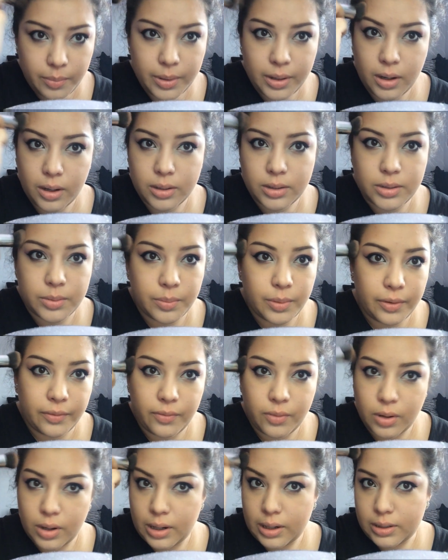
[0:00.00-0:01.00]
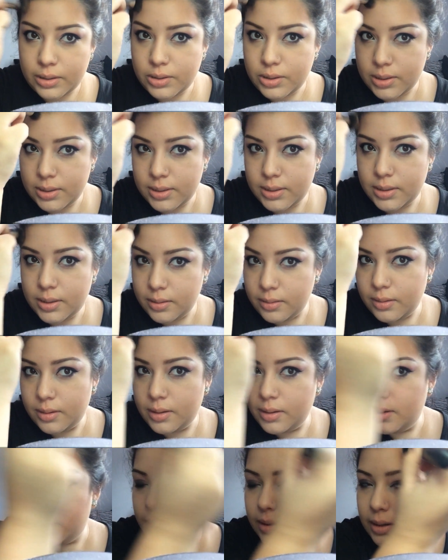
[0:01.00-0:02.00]
bit onto my forehead just to
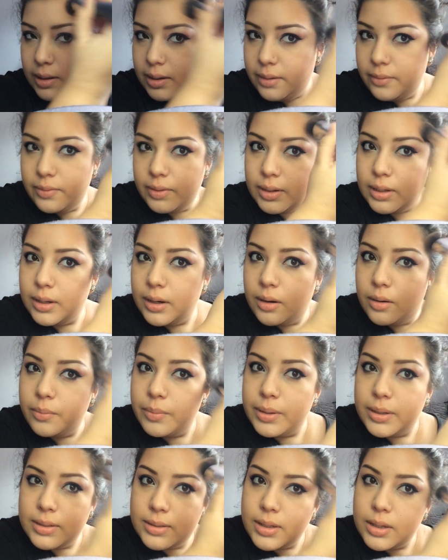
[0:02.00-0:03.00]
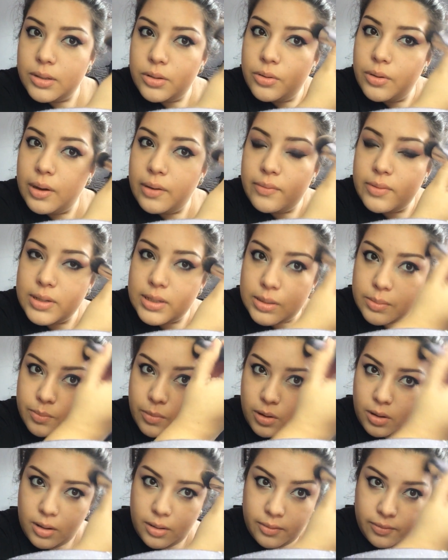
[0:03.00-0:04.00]
even it out because I do have a
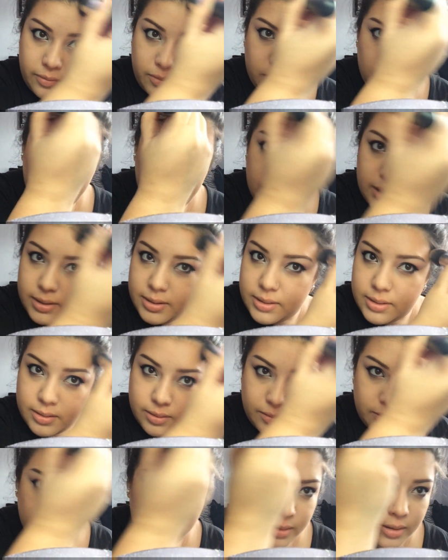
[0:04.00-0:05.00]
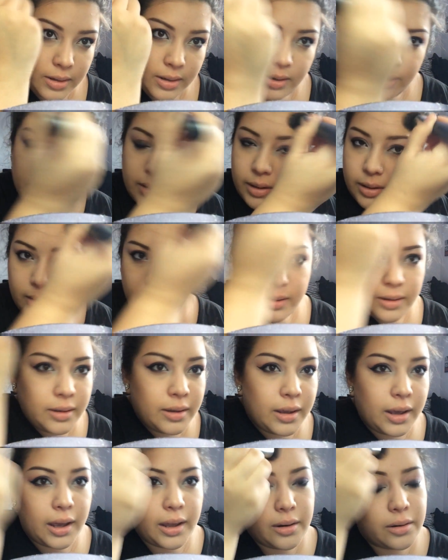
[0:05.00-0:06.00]
small forehead, so
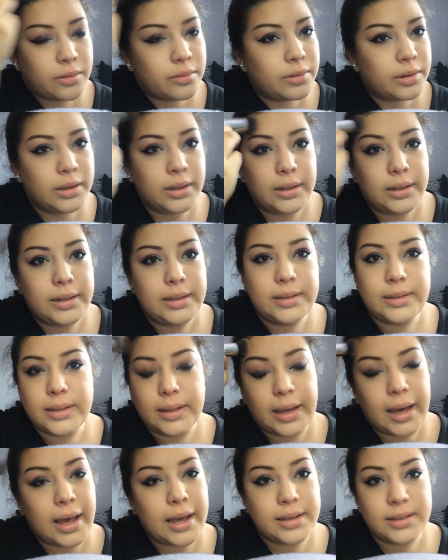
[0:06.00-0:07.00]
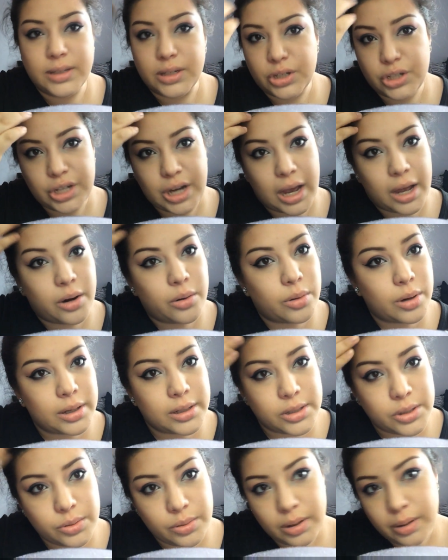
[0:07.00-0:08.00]
I don't really need to cast a shadow
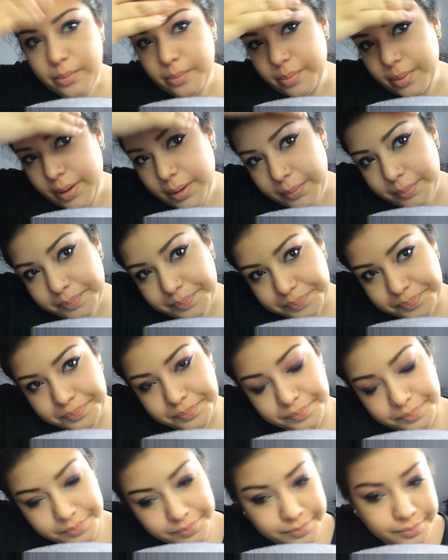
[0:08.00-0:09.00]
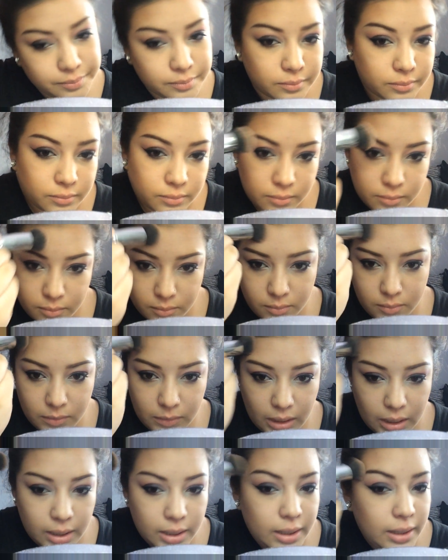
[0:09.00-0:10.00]
onto it, but
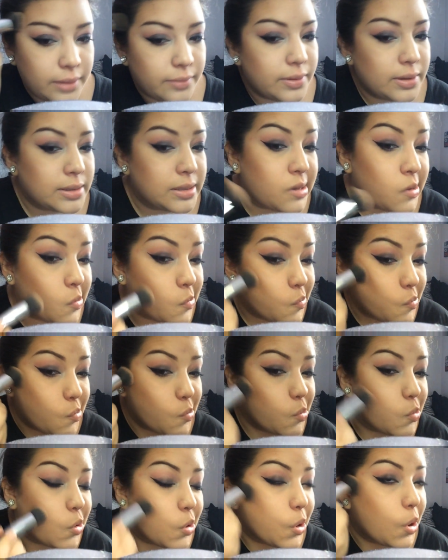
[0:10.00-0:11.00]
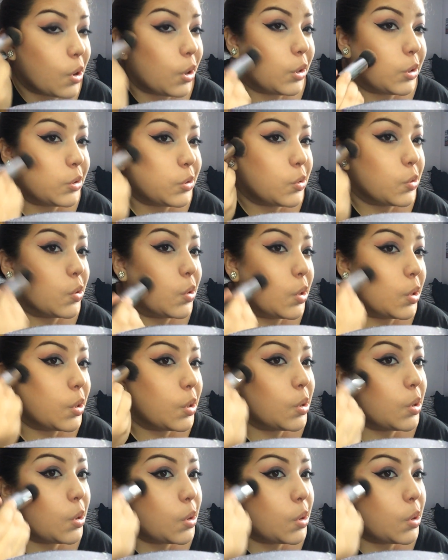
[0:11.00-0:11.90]
it evens out the contour.